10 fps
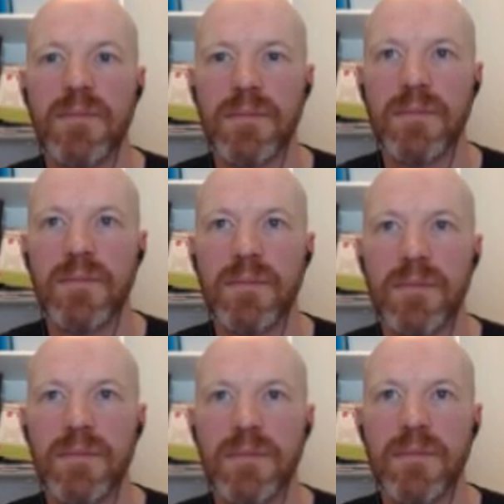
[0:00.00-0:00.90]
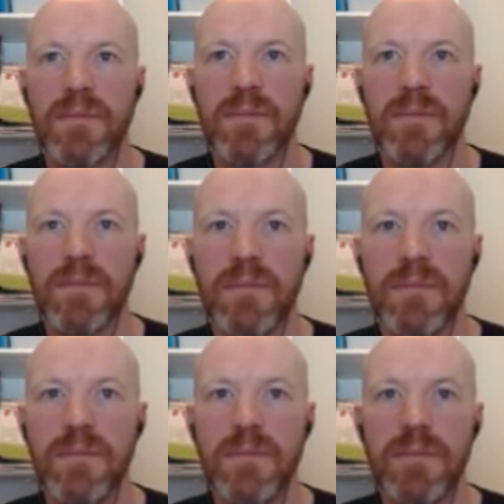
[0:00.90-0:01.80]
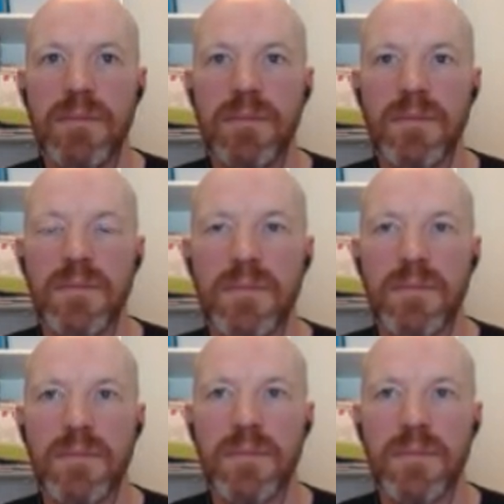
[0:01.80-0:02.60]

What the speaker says: [no speech]